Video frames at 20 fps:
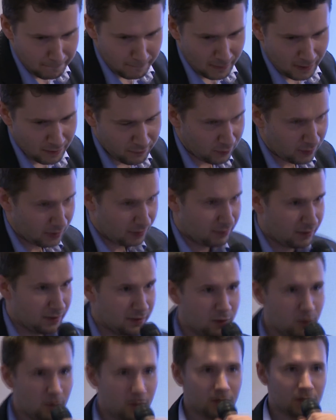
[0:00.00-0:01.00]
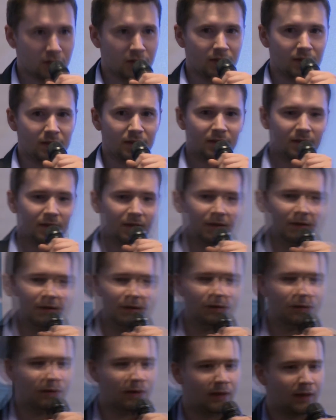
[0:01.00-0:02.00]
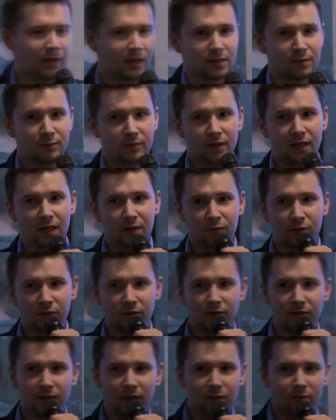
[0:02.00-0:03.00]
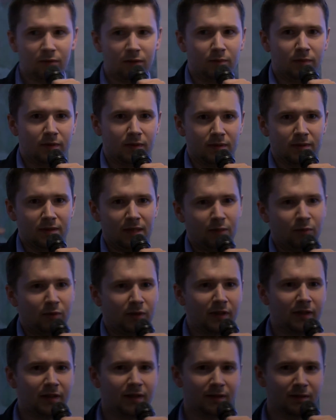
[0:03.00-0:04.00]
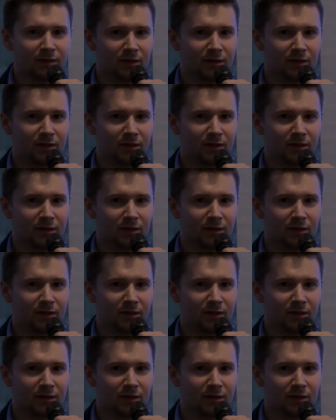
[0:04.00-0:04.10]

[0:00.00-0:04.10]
If you have any questions, you can ask me now, or I will be somewhere here,